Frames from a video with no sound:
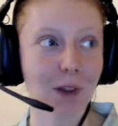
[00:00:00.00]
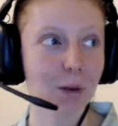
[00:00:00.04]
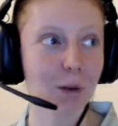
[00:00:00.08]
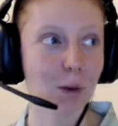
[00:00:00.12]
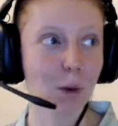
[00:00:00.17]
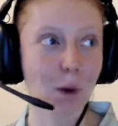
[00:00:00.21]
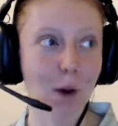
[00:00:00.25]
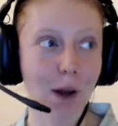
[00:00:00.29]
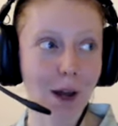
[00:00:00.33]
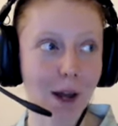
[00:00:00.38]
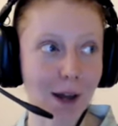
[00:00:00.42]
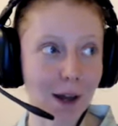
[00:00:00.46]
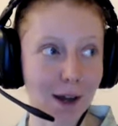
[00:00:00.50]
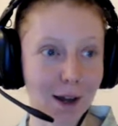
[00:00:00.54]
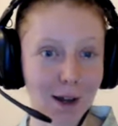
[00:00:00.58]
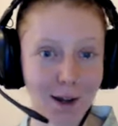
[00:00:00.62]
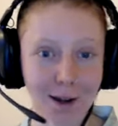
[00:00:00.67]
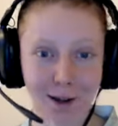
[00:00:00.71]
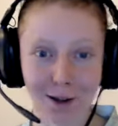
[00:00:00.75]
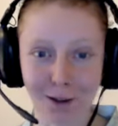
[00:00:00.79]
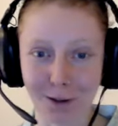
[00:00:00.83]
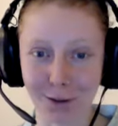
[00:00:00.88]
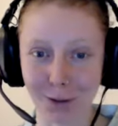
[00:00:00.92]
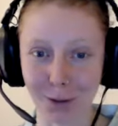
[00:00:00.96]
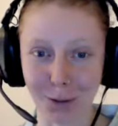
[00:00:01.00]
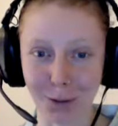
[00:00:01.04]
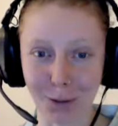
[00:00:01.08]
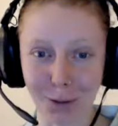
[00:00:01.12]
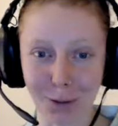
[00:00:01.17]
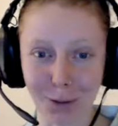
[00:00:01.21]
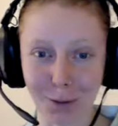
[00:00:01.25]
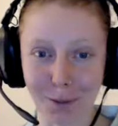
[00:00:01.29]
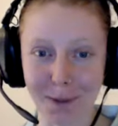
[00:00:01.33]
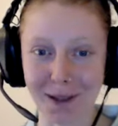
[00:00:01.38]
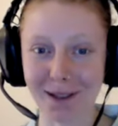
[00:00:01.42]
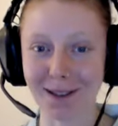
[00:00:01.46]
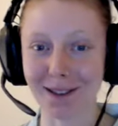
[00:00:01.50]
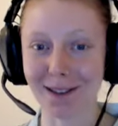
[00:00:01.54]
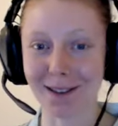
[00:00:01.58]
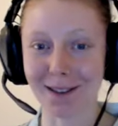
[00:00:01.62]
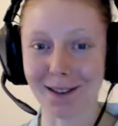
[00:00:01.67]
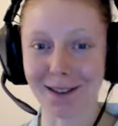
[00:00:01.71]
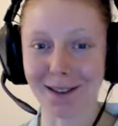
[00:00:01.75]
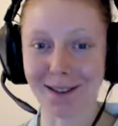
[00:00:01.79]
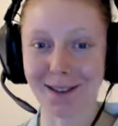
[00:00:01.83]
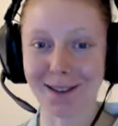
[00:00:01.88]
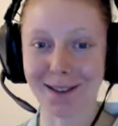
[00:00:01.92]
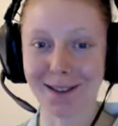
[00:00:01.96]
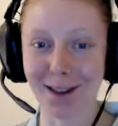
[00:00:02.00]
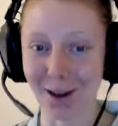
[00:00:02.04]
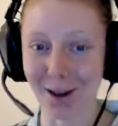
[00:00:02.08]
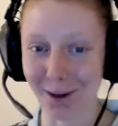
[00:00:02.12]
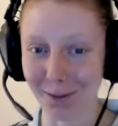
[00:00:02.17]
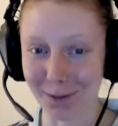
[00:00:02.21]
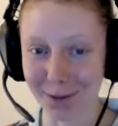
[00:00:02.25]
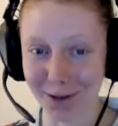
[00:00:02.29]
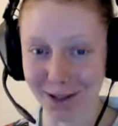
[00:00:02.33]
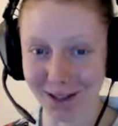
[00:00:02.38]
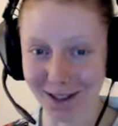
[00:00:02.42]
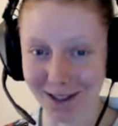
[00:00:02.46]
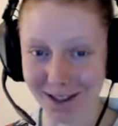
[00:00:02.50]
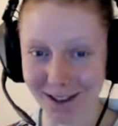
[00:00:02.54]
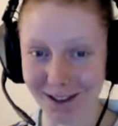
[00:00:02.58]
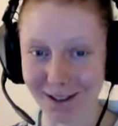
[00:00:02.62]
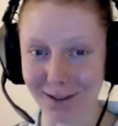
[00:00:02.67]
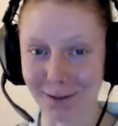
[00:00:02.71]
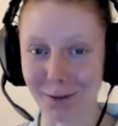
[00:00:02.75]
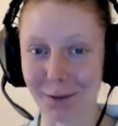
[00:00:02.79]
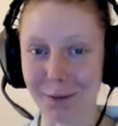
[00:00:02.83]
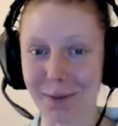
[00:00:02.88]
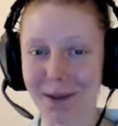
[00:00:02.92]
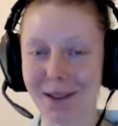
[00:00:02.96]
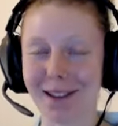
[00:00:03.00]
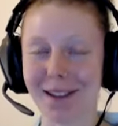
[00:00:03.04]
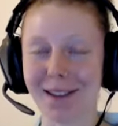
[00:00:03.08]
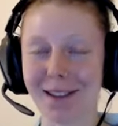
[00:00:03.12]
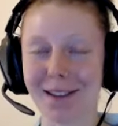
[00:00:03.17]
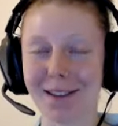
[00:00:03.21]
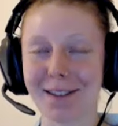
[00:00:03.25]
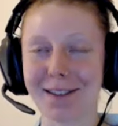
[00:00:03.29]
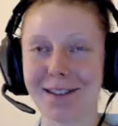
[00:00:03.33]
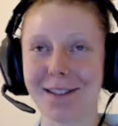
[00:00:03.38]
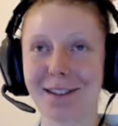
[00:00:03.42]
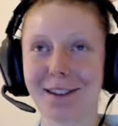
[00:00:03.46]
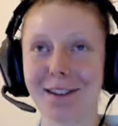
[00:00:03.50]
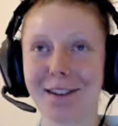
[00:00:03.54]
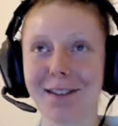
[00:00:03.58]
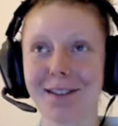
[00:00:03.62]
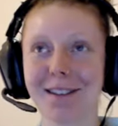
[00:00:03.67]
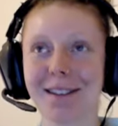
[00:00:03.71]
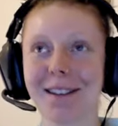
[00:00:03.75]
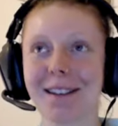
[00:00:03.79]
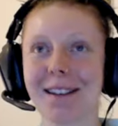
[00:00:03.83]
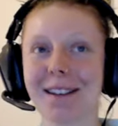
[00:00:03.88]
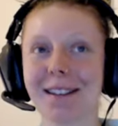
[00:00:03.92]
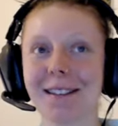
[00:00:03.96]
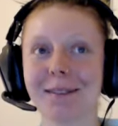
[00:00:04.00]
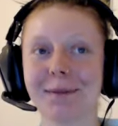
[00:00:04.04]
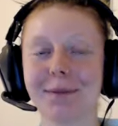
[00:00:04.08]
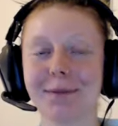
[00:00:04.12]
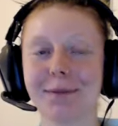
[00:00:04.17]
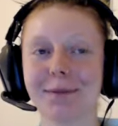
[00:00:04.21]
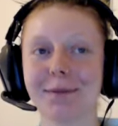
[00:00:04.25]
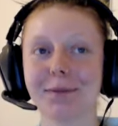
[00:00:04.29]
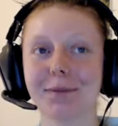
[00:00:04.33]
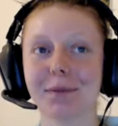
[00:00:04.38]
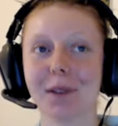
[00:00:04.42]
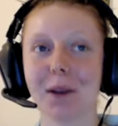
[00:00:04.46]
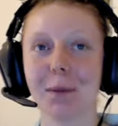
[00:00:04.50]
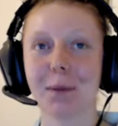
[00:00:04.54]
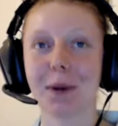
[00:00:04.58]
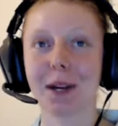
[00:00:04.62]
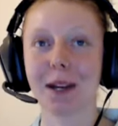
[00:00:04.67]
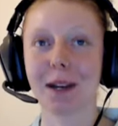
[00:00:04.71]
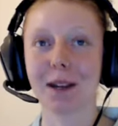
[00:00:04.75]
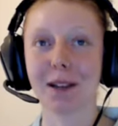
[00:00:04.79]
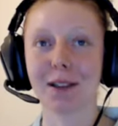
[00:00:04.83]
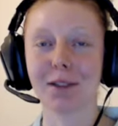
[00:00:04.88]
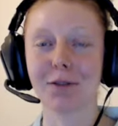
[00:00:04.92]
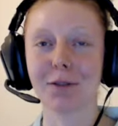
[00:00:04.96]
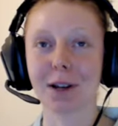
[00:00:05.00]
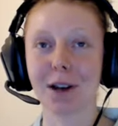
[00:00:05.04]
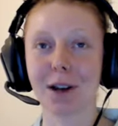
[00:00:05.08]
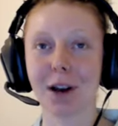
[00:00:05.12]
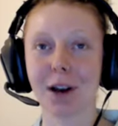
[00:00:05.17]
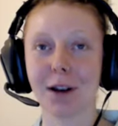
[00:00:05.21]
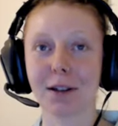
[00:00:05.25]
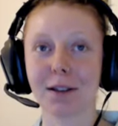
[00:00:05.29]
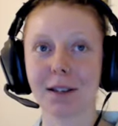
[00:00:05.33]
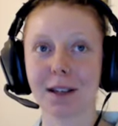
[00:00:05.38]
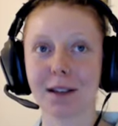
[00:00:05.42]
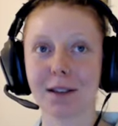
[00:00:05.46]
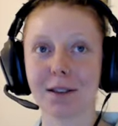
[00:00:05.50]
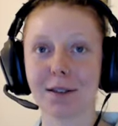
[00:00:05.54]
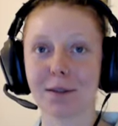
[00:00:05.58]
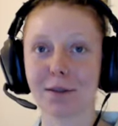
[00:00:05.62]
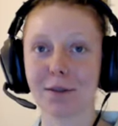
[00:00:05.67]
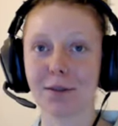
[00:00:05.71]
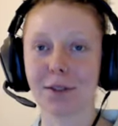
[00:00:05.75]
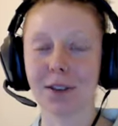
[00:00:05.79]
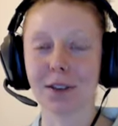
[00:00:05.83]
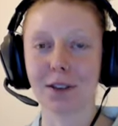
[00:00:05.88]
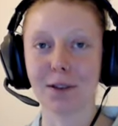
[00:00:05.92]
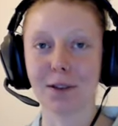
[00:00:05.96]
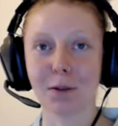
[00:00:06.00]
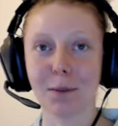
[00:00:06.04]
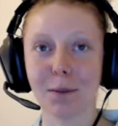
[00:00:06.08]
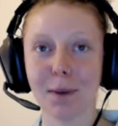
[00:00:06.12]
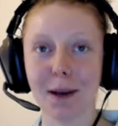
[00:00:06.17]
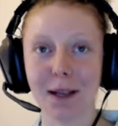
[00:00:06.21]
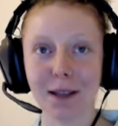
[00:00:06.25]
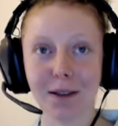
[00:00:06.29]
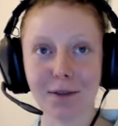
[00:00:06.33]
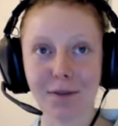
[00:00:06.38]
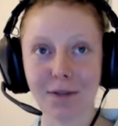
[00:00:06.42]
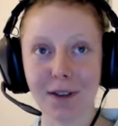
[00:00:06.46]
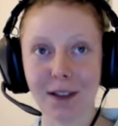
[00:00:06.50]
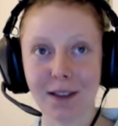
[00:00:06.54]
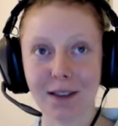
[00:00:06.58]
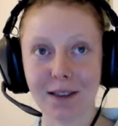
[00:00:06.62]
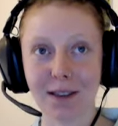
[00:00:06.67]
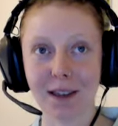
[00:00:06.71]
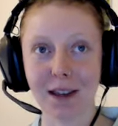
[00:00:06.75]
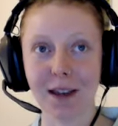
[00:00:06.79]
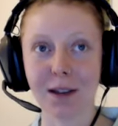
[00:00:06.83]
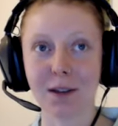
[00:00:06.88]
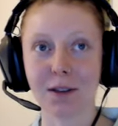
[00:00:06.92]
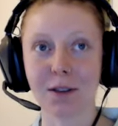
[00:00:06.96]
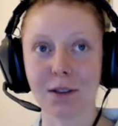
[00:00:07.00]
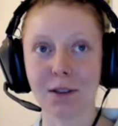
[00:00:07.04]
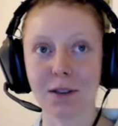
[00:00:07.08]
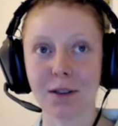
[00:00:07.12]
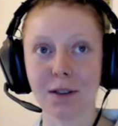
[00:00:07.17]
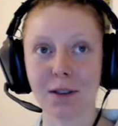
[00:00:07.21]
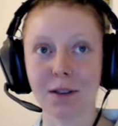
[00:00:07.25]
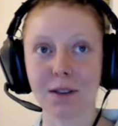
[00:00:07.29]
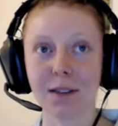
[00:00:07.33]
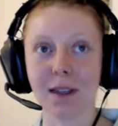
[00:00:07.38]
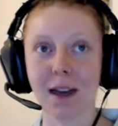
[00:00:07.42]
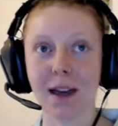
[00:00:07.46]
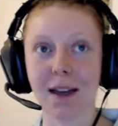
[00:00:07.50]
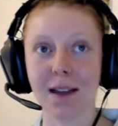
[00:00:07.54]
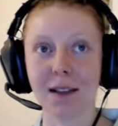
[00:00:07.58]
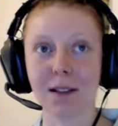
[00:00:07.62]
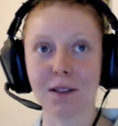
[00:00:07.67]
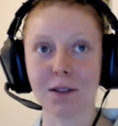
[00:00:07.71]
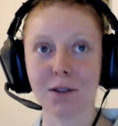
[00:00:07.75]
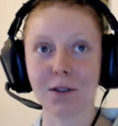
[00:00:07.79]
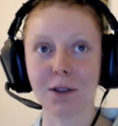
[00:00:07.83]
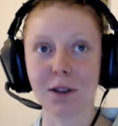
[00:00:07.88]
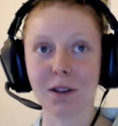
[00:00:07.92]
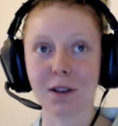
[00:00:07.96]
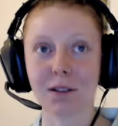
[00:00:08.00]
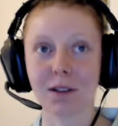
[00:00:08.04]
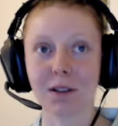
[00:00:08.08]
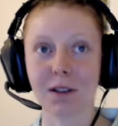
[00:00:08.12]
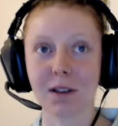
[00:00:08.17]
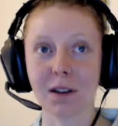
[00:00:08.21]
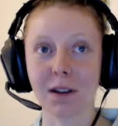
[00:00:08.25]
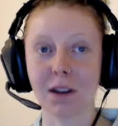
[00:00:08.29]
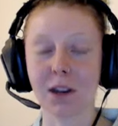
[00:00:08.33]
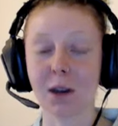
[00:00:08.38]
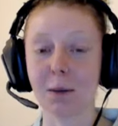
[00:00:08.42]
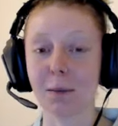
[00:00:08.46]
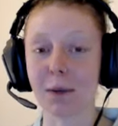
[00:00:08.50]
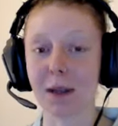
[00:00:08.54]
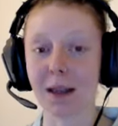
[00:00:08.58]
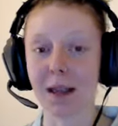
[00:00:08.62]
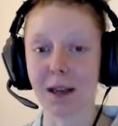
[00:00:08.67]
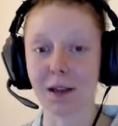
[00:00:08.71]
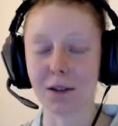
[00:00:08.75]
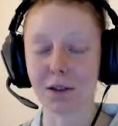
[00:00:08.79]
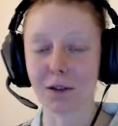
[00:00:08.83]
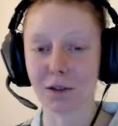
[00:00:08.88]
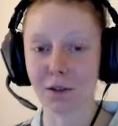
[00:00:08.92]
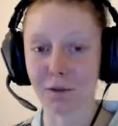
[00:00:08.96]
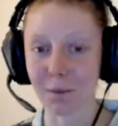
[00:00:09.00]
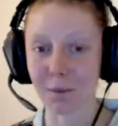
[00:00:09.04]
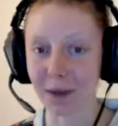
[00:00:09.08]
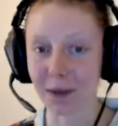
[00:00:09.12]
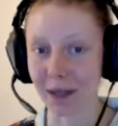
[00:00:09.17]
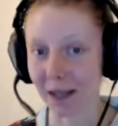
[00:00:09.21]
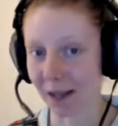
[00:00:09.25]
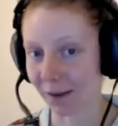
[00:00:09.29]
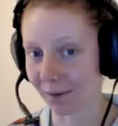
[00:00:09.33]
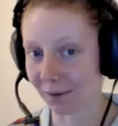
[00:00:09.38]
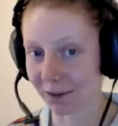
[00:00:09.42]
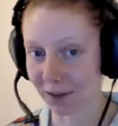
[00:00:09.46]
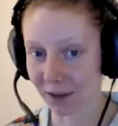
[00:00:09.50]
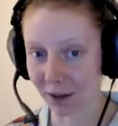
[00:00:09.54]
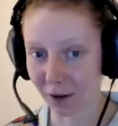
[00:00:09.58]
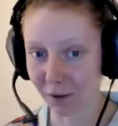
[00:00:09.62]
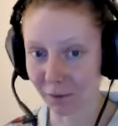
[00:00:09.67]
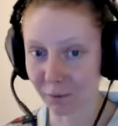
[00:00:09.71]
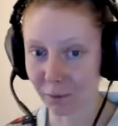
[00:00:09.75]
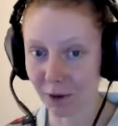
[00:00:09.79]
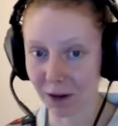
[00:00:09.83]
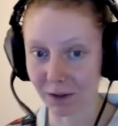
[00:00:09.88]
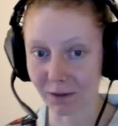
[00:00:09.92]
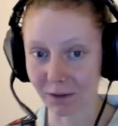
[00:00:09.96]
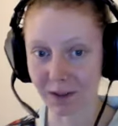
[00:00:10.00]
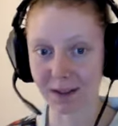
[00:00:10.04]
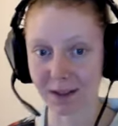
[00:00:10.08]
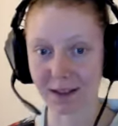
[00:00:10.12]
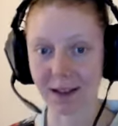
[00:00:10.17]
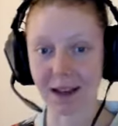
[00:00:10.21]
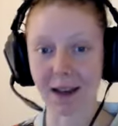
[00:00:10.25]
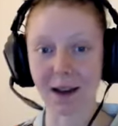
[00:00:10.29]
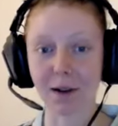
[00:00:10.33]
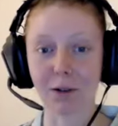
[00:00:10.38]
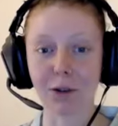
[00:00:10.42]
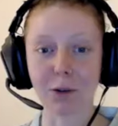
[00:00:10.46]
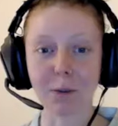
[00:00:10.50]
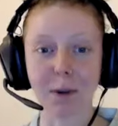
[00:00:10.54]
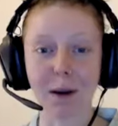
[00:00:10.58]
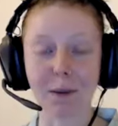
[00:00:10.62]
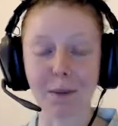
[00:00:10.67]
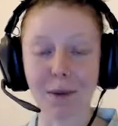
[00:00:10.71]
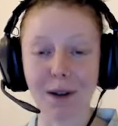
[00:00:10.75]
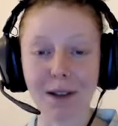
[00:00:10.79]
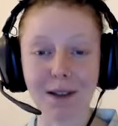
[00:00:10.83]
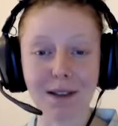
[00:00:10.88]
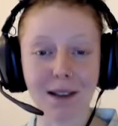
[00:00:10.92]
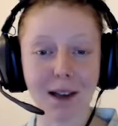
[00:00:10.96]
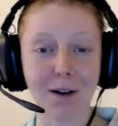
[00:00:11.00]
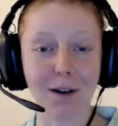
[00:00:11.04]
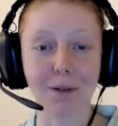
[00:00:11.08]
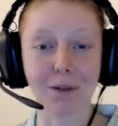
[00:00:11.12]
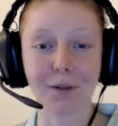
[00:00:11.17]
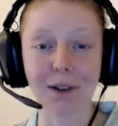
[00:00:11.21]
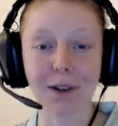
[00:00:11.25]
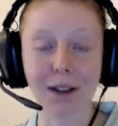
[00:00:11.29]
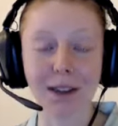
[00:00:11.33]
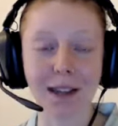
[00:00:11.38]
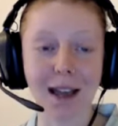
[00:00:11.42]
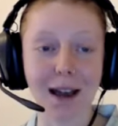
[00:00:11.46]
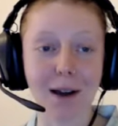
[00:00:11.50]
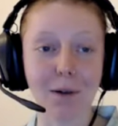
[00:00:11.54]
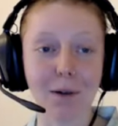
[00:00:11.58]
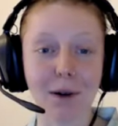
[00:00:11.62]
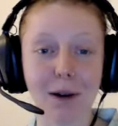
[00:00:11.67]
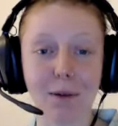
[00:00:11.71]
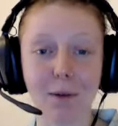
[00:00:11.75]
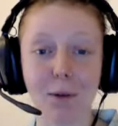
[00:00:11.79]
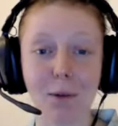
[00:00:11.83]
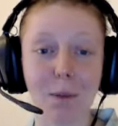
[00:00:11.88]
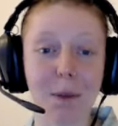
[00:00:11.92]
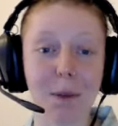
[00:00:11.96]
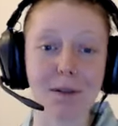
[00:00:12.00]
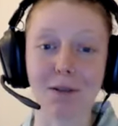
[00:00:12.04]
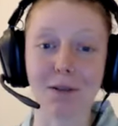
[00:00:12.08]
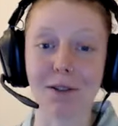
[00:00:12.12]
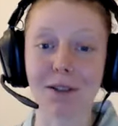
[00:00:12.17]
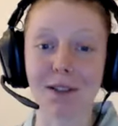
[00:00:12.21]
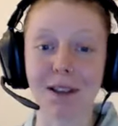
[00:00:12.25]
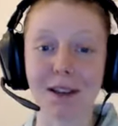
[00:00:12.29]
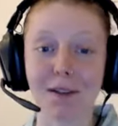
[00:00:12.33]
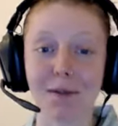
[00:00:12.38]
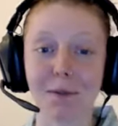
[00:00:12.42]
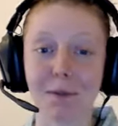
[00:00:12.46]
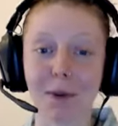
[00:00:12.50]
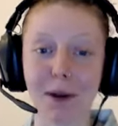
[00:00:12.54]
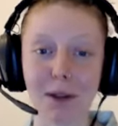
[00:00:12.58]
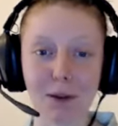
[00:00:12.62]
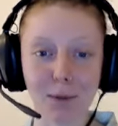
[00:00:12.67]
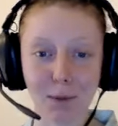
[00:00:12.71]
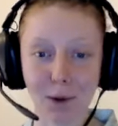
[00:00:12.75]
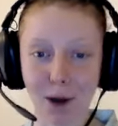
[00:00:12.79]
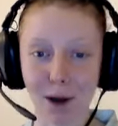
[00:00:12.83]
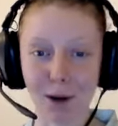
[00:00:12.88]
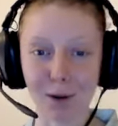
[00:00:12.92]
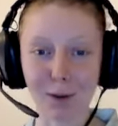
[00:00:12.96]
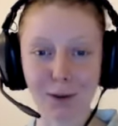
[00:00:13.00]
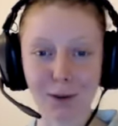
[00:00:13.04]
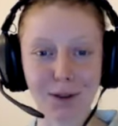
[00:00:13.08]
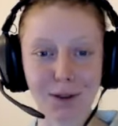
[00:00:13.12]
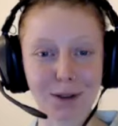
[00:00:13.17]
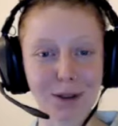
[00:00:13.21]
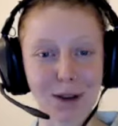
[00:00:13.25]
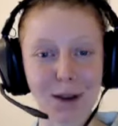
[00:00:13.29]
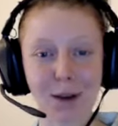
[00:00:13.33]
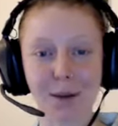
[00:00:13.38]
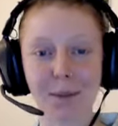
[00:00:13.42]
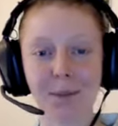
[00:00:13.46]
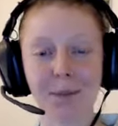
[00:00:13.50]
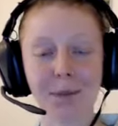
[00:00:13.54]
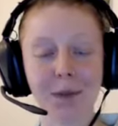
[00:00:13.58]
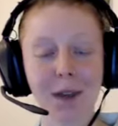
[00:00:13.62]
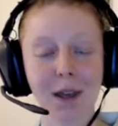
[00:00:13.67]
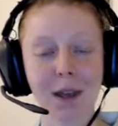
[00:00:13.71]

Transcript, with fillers: not heard or misinterpreted or misunderstood because regardless of physical manifestations, that is just an accumulation of beliefs that I've previously held about myself and how I will be received by the world. So